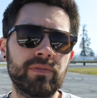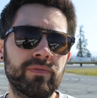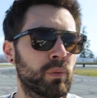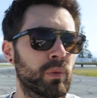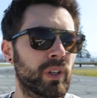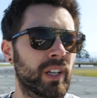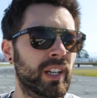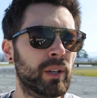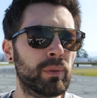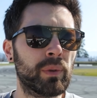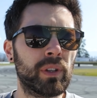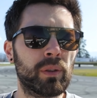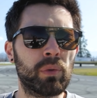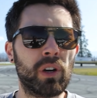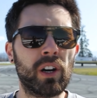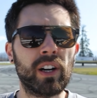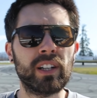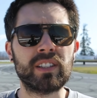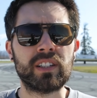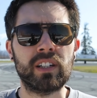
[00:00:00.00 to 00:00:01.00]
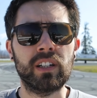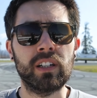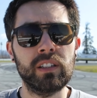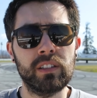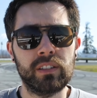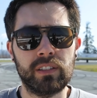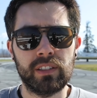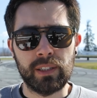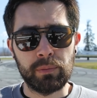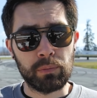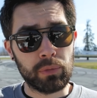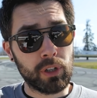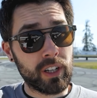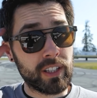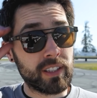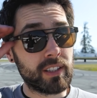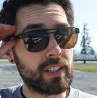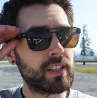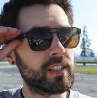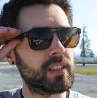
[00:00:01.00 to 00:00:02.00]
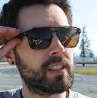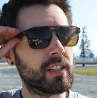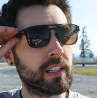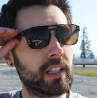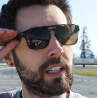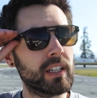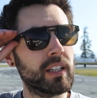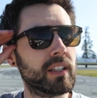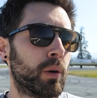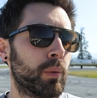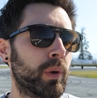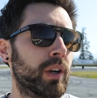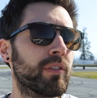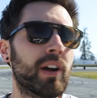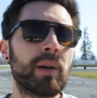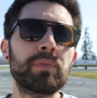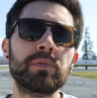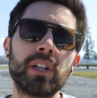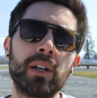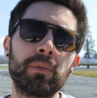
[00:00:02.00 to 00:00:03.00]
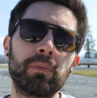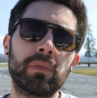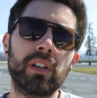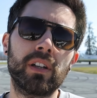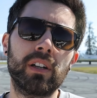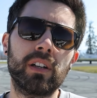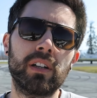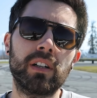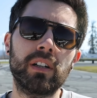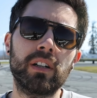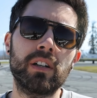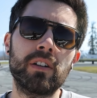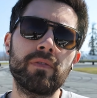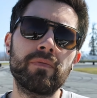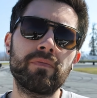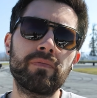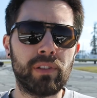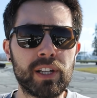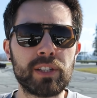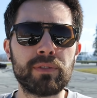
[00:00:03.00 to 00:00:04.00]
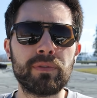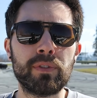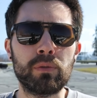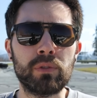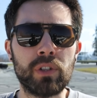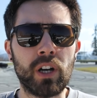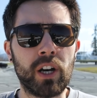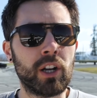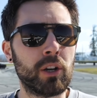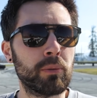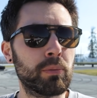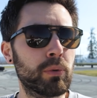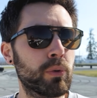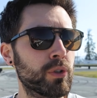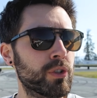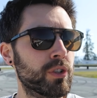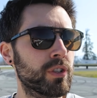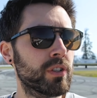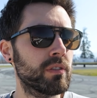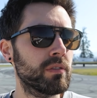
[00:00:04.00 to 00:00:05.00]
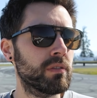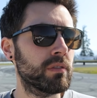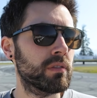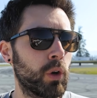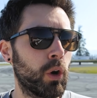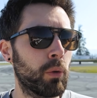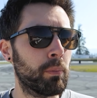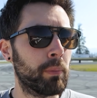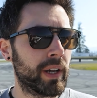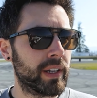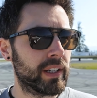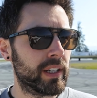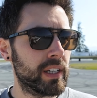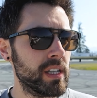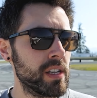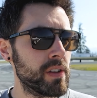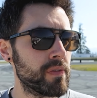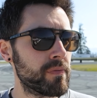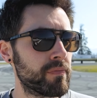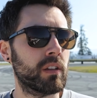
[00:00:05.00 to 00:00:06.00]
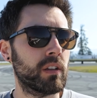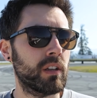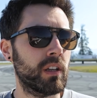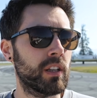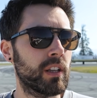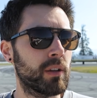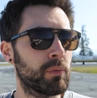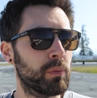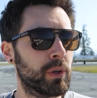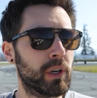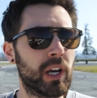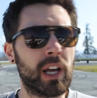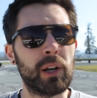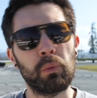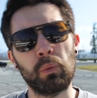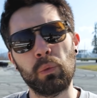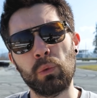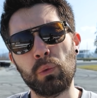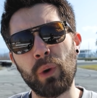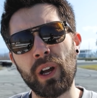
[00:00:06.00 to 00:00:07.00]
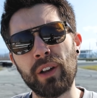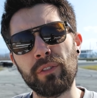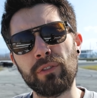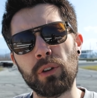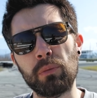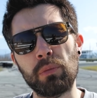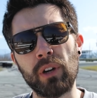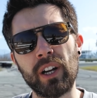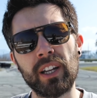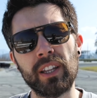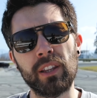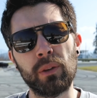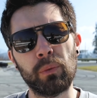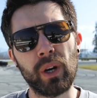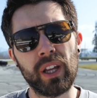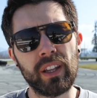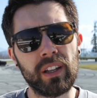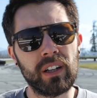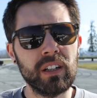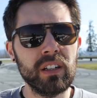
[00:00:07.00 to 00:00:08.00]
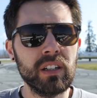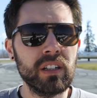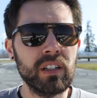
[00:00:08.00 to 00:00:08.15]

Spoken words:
We're here with Brian's car, and Brian's here today. We wrapped up the flex fuel dyno portion on Monday, and then we're waiting for a break in the weather.